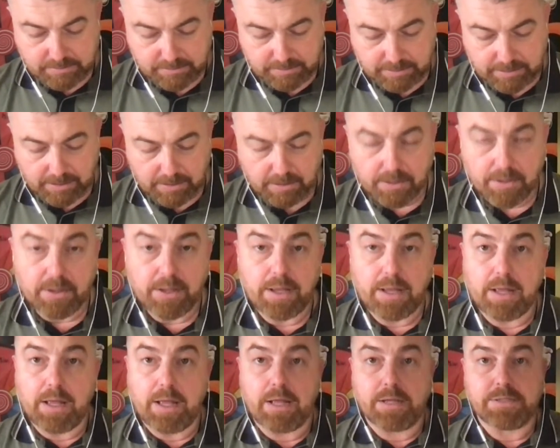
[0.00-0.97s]
Okay.
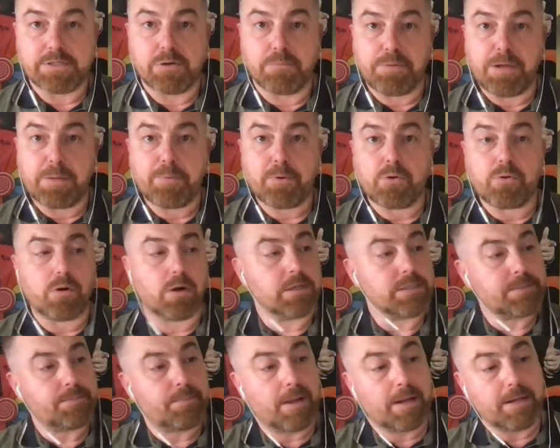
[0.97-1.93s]
So people who are
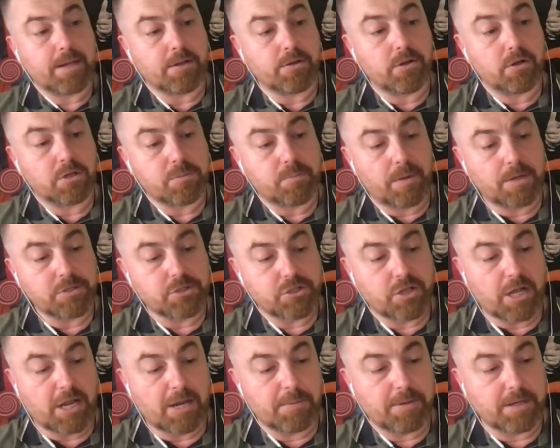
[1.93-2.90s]
spending not much
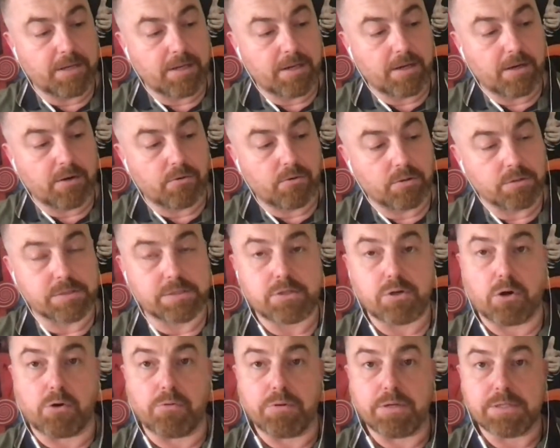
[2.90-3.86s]
time in here on
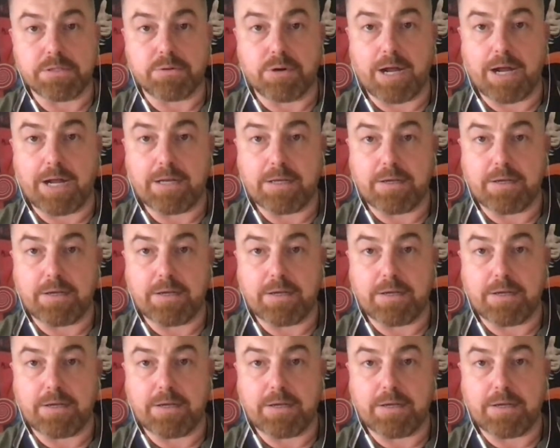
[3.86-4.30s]
stories, right?